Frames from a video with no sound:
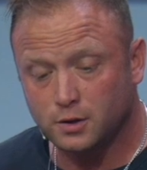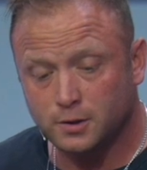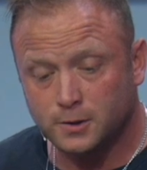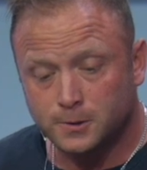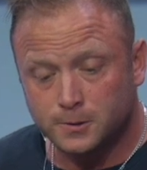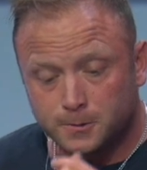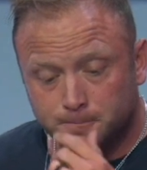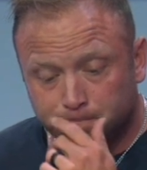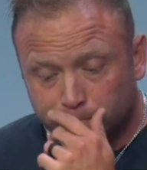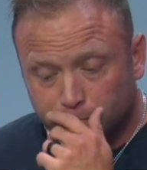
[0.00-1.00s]

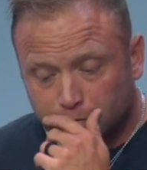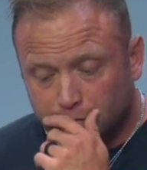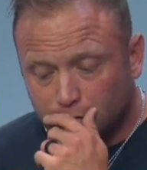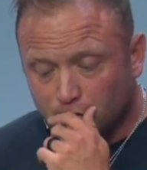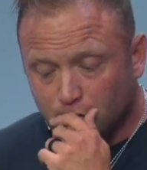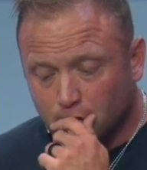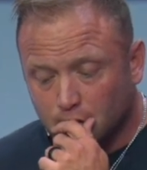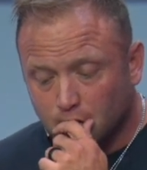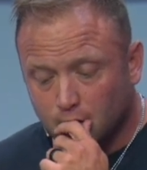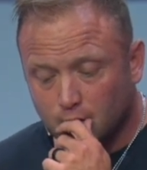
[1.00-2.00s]

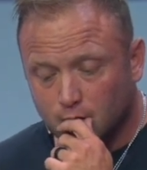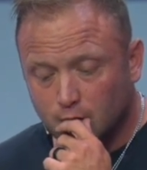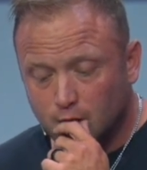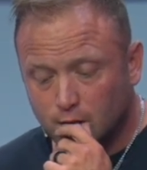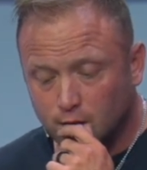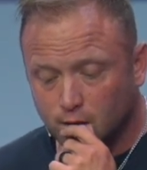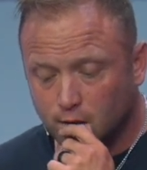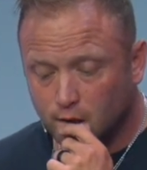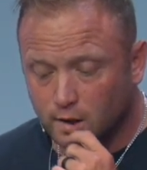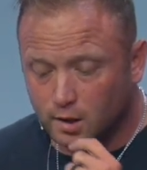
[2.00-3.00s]

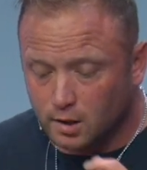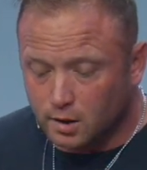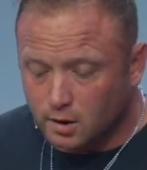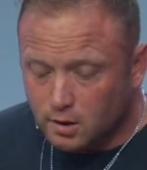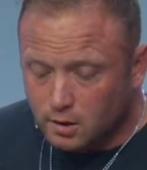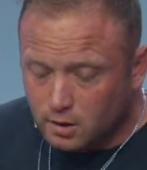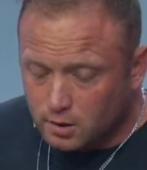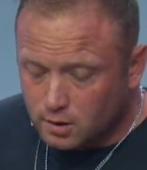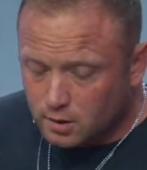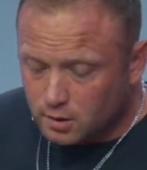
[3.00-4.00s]

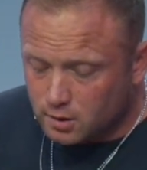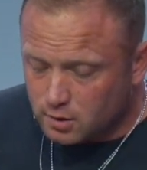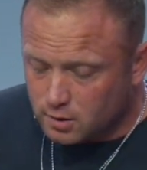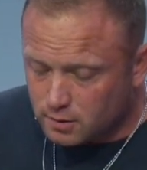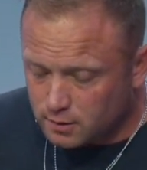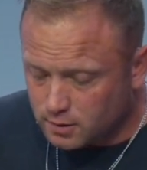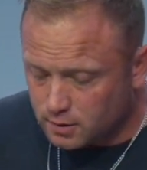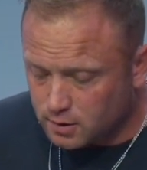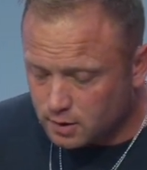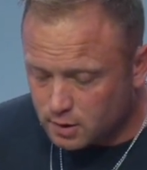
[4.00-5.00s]

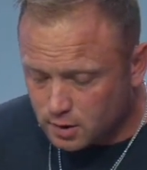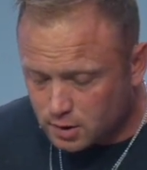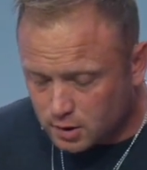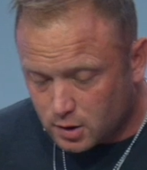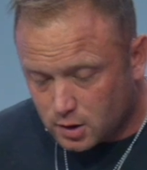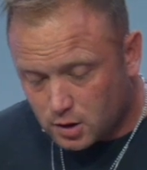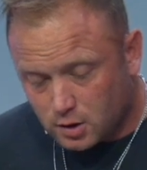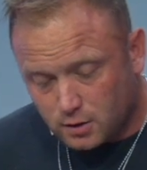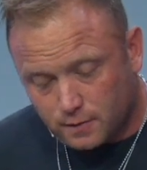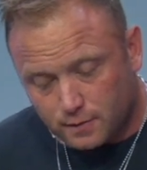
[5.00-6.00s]
[no speech]